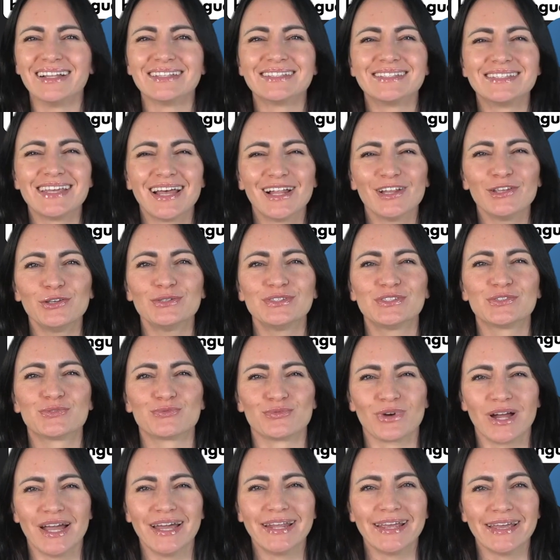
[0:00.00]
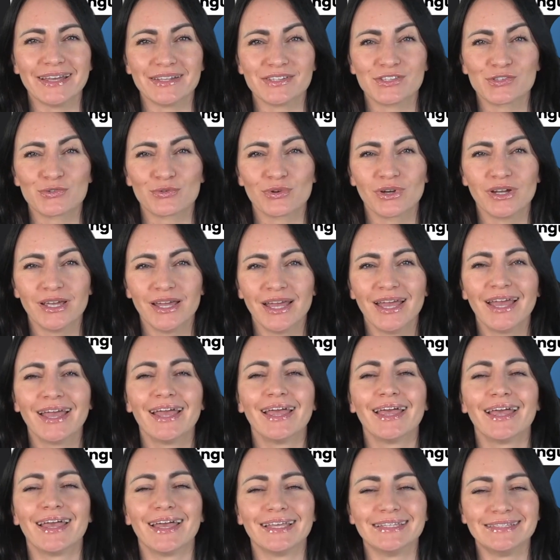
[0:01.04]
tell you the right answer
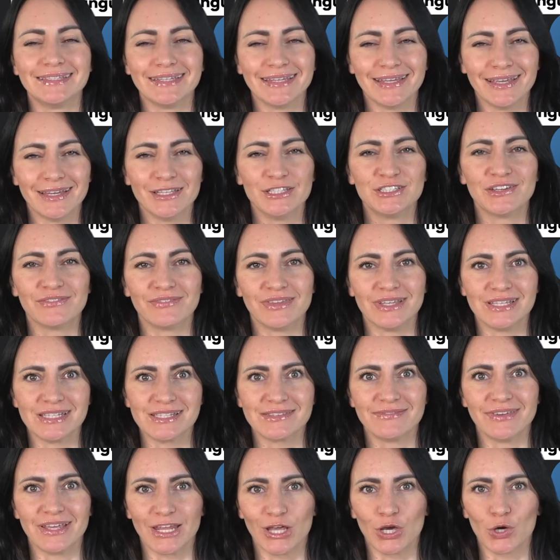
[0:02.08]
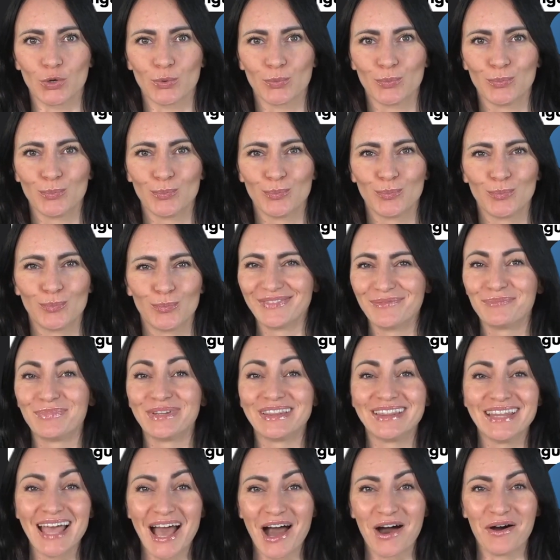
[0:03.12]
at the end of this video. But
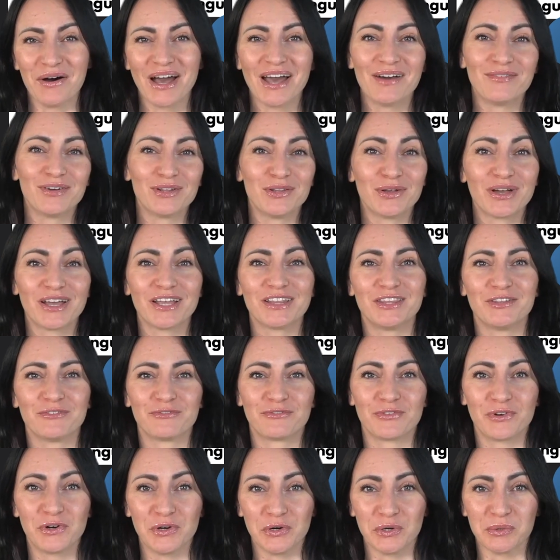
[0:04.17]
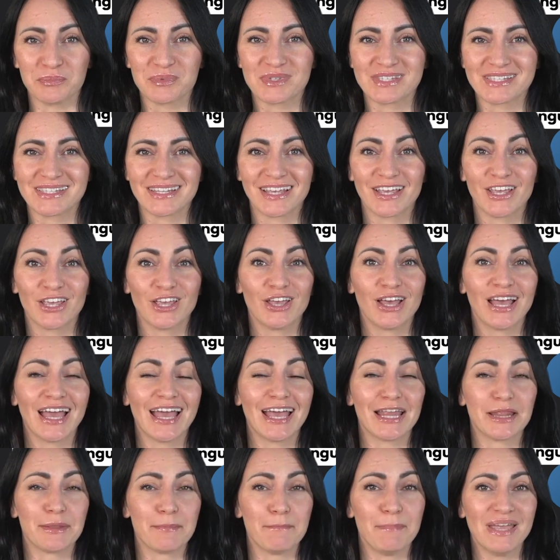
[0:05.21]
now have a look at the verbs.
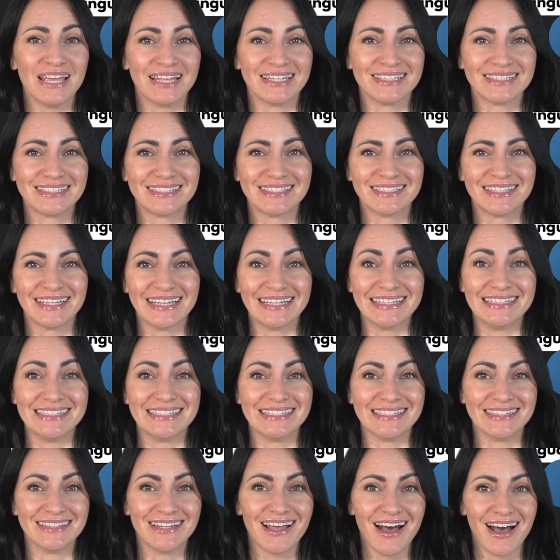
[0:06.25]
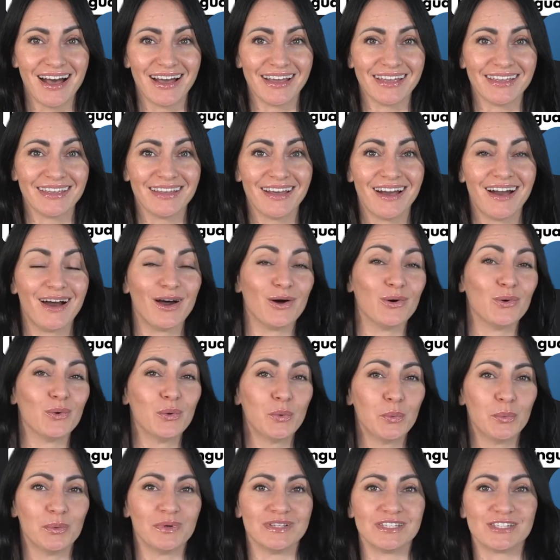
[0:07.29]
Admit and deny are
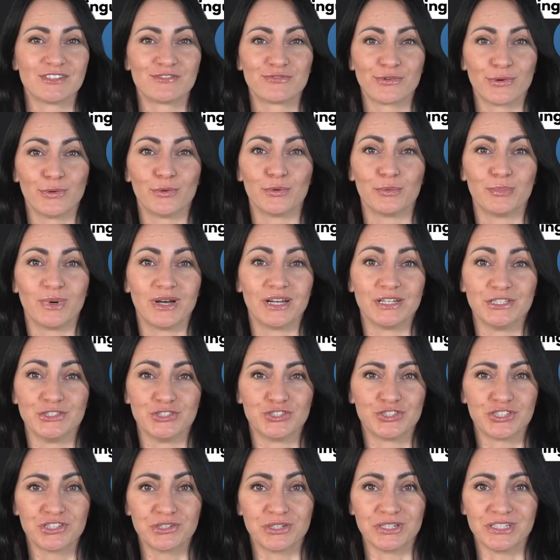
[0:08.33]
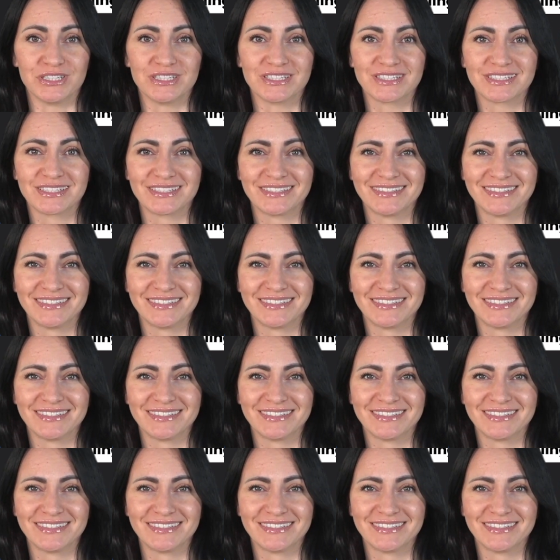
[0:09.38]
always followed by a gerund.